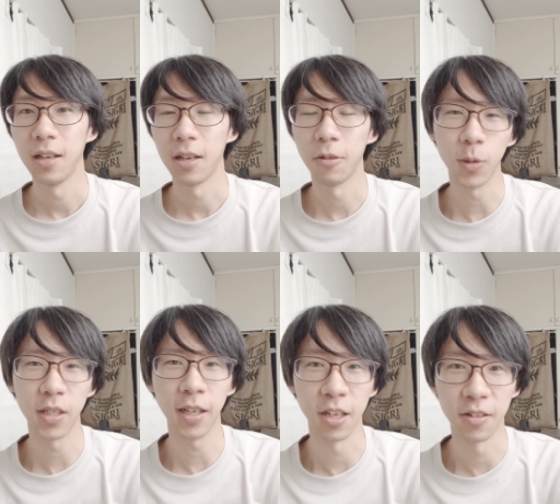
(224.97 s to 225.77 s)
he
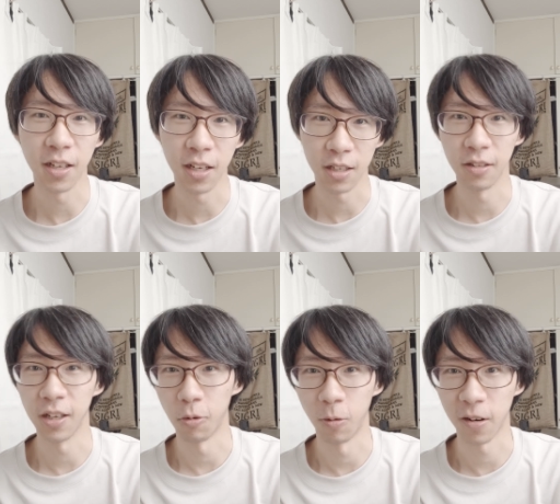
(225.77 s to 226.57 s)
was like using it to
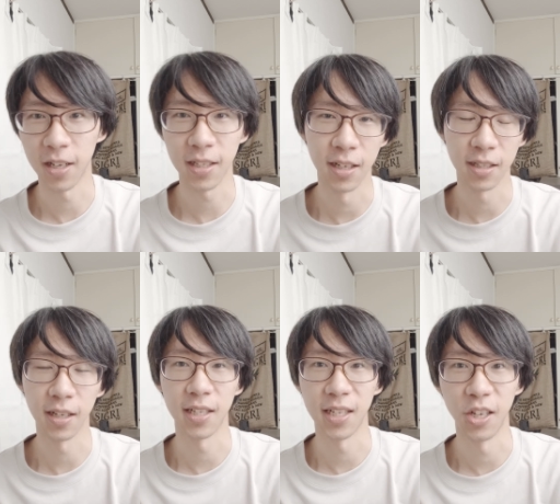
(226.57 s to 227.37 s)
like organize his
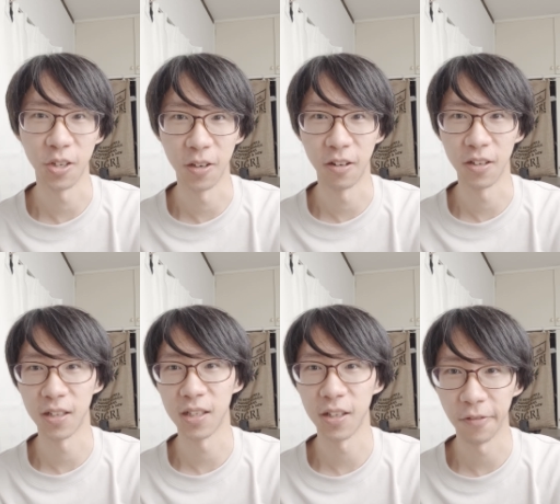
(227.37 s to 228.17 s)
like stationaries
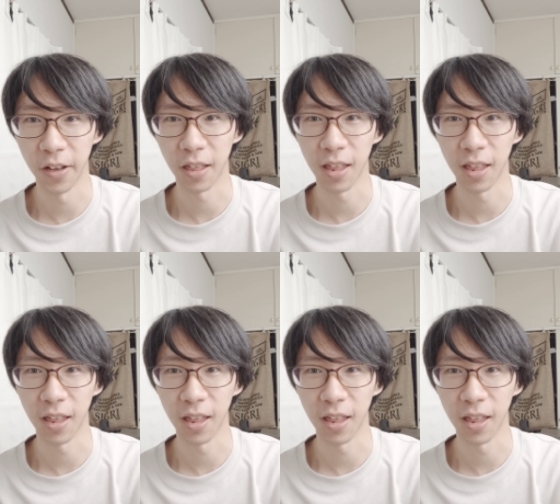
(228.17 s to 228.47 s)
and stuff like